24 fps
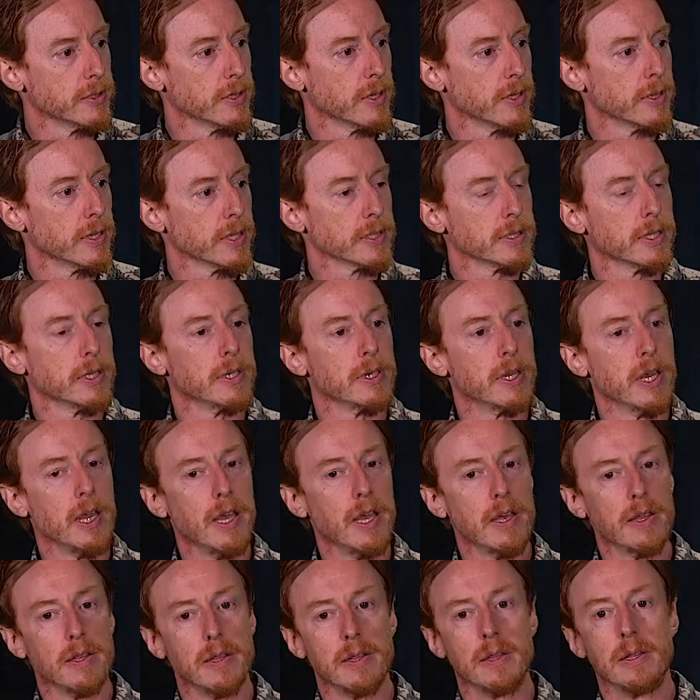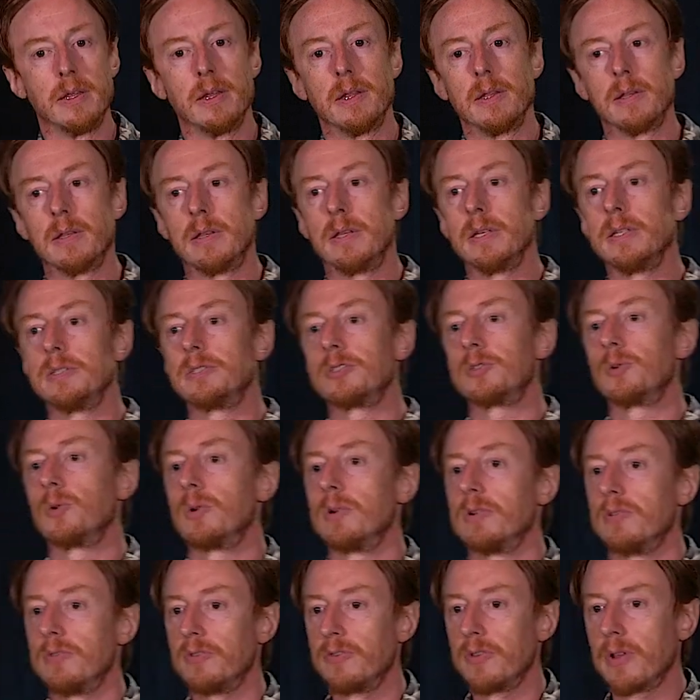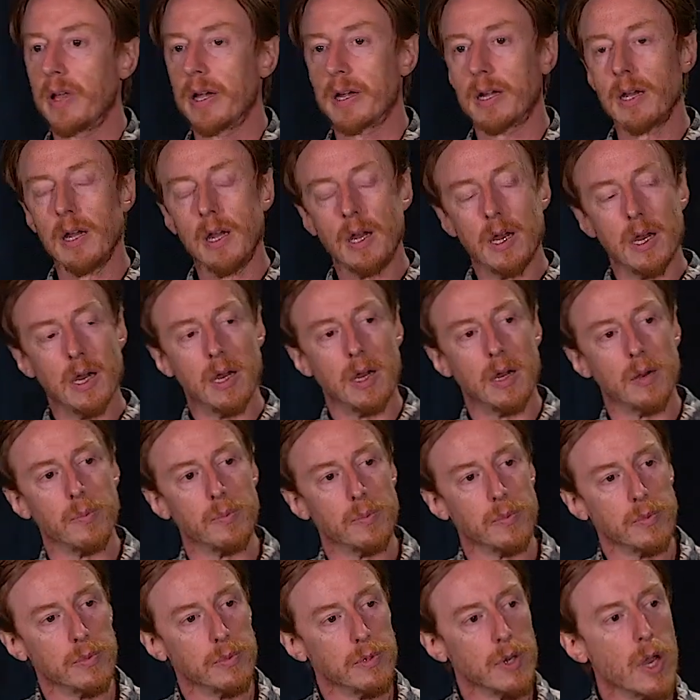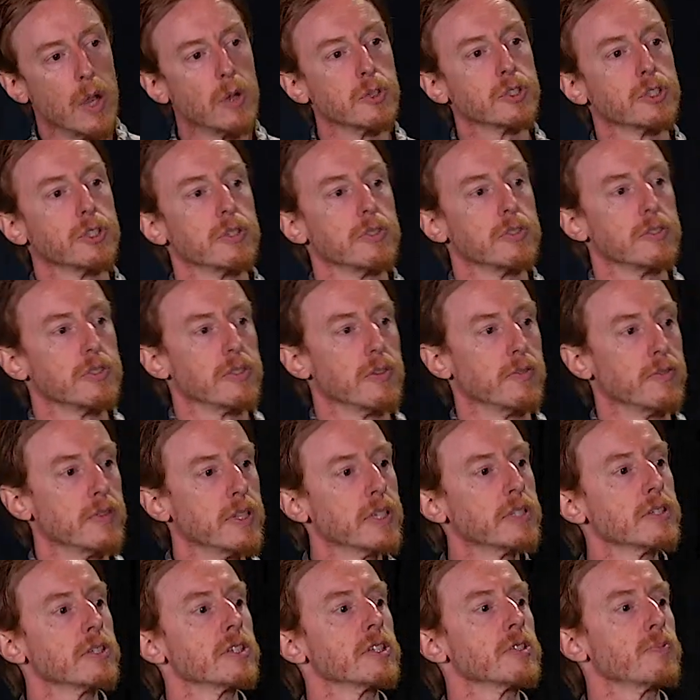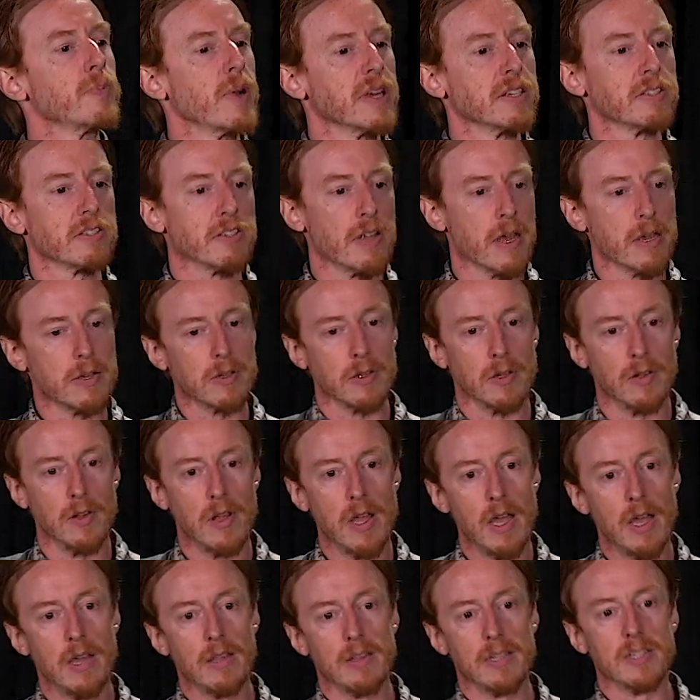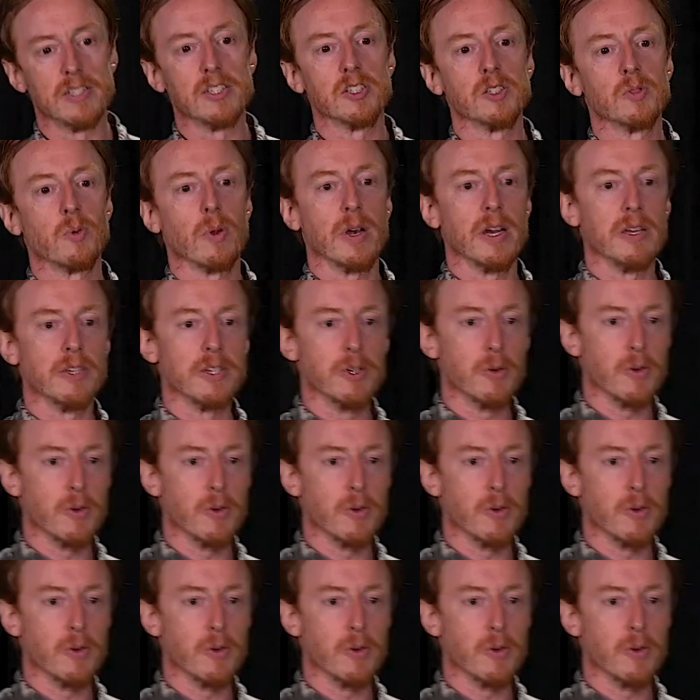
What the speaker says: And I think that these sort of like notions of this is my cycle, this is what I